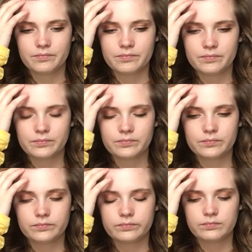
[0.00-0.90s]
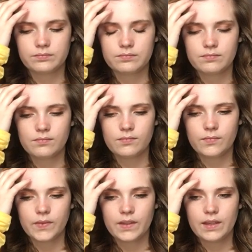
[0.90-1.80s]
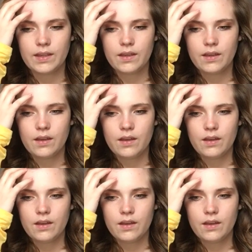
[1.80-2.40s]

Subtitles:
Nothing is said.